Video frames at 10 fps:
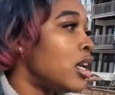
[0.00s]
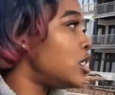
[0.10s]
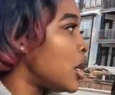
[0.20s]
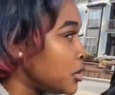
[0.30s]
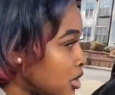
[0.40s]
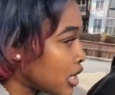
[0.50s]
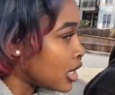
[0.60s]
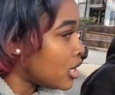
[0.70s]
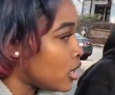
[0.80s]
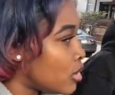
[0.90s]

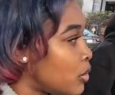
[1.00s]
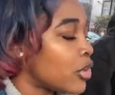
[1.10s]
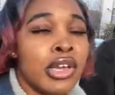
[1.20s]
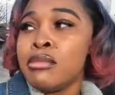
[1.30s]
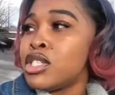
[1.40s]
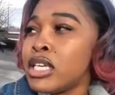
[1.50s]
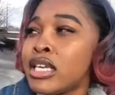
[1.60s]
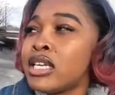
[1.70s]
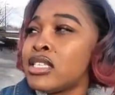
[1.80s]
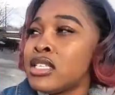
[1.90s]
toasted with cream
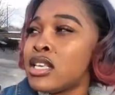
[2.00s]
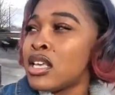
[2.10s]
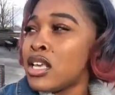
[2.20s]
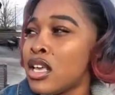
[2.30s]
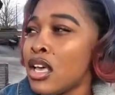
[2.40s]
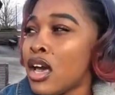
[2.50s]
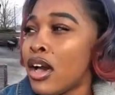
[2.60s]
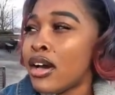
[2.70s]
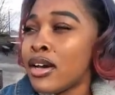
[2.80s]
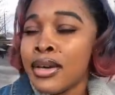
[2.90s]
cheese.
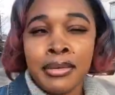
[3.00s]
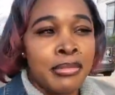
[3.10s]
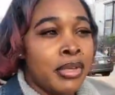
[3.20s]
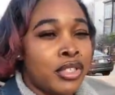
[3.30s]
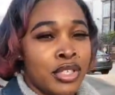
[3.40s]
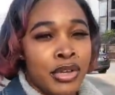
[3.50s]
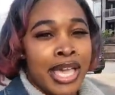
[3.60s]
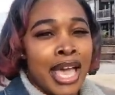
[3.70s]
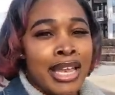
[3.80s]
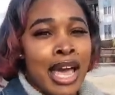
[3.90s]
So
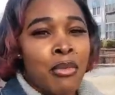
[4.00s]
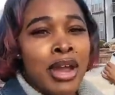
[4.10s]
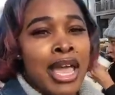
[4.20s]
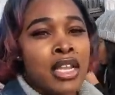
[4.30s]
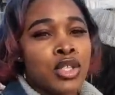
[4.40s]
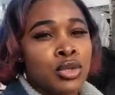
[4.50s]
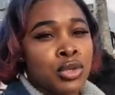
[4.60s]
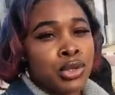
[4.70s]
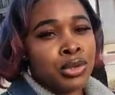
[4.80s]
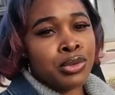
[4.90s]
yeah, now we're headed
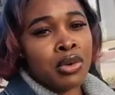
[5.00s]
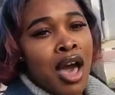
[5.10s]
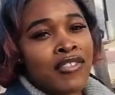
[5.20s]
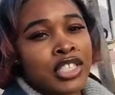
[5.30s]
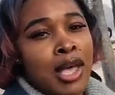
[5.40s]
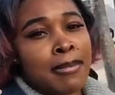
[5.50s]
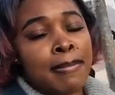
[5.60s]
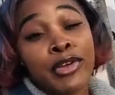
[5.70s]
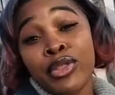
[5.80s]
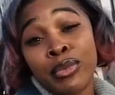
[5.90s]
to coffee shop
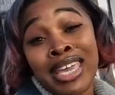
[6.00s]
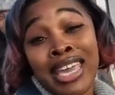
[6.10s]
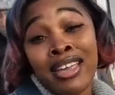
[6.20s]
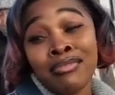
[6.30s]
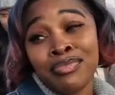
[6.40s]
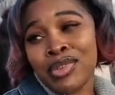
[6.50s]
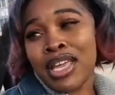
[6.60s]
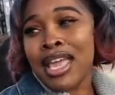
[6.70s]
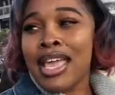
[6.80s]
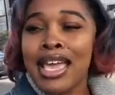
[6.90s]
number 3,
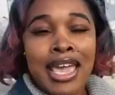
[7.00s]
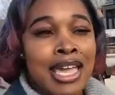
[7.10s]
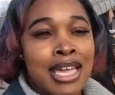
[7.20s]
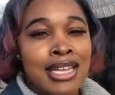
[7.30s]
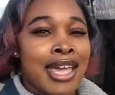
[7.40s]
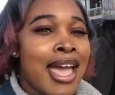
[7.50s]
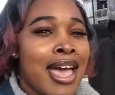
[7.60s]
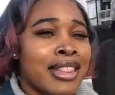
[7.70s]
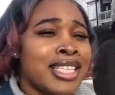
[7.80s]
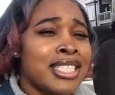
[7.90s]
and
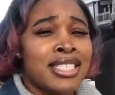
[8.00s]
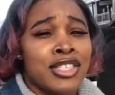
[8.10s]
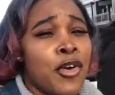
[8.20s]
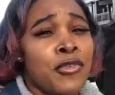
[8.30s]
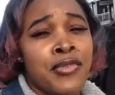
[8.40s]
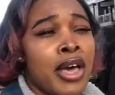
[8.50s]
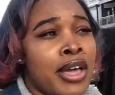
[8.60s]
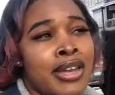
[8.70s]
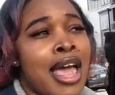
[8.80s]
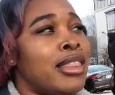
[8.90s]
yeah, this is so
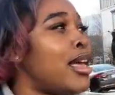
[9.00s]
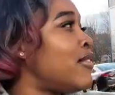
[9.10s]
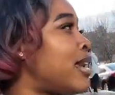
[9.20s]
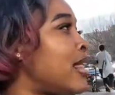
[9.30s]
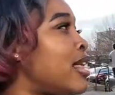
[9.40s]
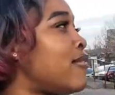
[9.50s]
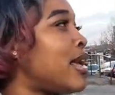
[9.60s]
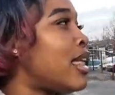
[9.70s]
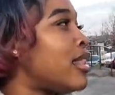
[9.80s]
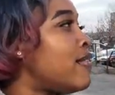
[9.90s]
fun. I love it, I love it,
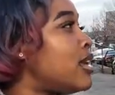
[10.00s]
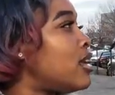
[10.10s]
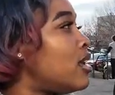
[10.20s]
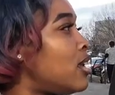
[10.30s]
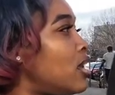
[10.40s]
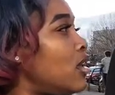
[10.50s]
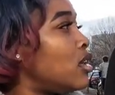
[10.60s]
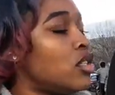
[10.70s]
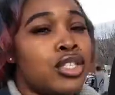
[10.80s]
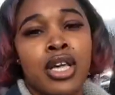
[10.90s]
I love it.
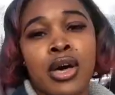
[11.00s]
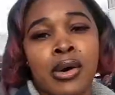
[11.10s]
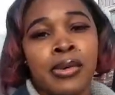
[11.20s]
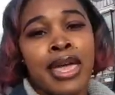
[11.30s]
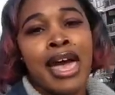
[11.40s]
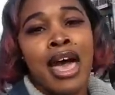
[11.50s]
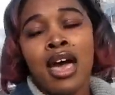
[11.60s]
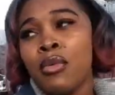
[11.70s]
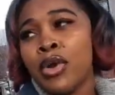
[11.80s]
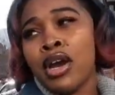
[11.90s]
So yeah,
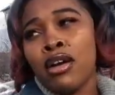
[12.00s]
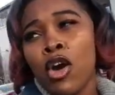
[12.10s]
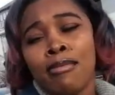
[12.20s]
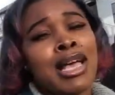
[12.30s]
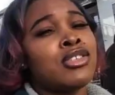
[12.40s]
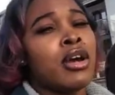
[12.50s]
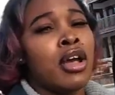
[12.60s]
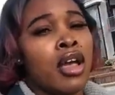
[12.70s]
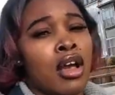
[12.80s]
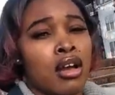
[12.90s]
we're going back to our
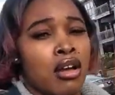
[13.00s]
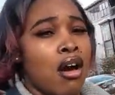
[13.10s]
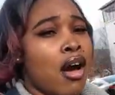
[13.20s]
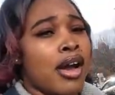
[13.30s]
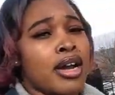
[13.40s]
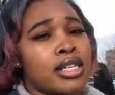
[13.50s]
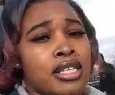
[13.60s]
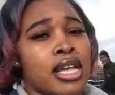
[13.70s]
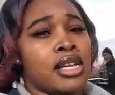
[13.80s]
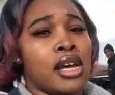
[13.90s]
cars,
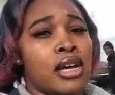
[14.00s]
and